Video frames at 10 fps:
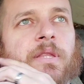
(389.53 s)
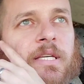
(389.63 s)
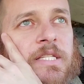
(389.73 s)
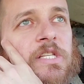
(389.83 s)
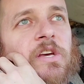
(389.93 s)

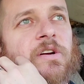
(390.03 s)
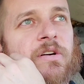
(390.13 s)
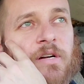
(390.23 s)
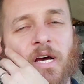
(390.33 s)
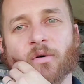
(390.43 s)
this
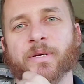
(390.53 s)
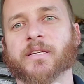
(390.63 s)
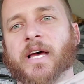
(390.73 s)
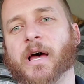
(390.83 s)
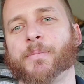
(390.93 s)
year, I'll be
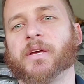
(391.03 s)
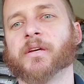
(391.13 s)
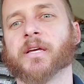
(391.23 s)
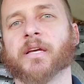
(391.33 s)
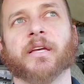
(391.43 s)

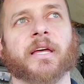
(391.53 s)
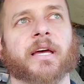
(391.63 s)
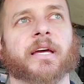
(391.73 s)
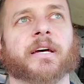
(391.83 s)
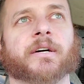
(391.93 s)
happy
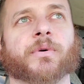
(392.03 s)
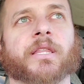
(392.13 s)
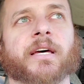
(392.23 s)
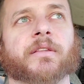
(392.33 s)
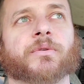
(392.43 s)

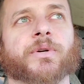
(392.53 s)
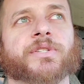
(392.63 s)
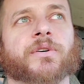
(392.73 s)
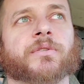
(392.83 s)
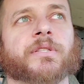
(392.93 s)
with the
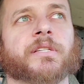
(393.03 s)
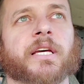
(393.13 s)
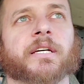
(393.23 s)
results.